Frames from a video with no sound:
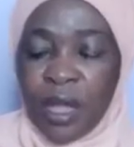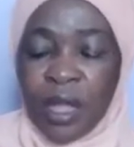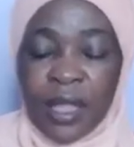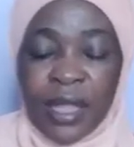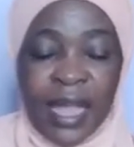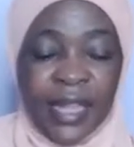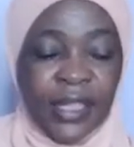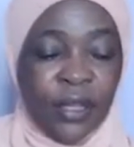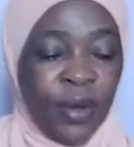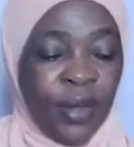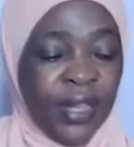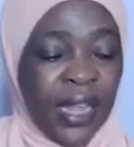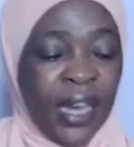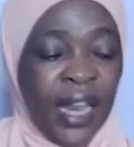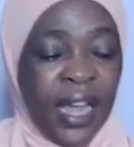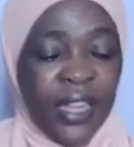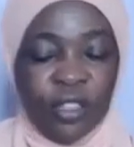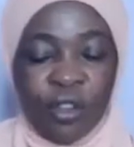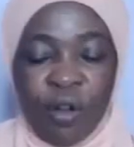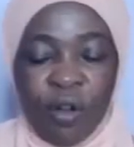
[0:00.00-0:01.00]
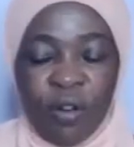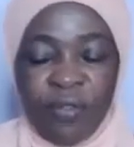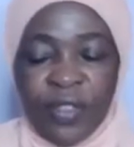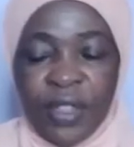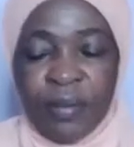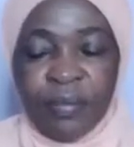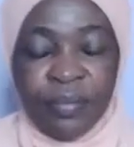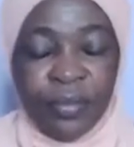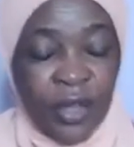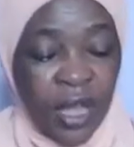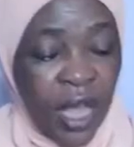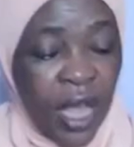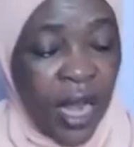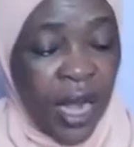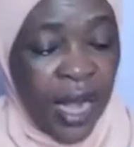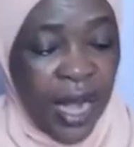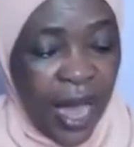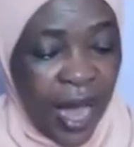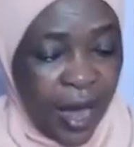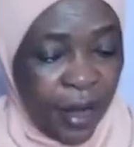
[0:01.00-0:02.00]
That's the one that has all of them.
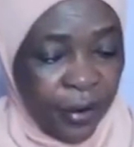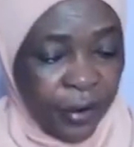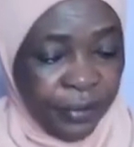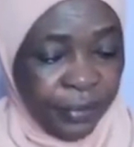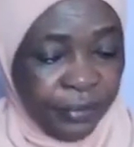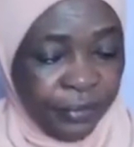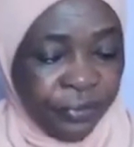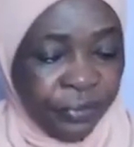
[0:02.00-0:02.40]
Now,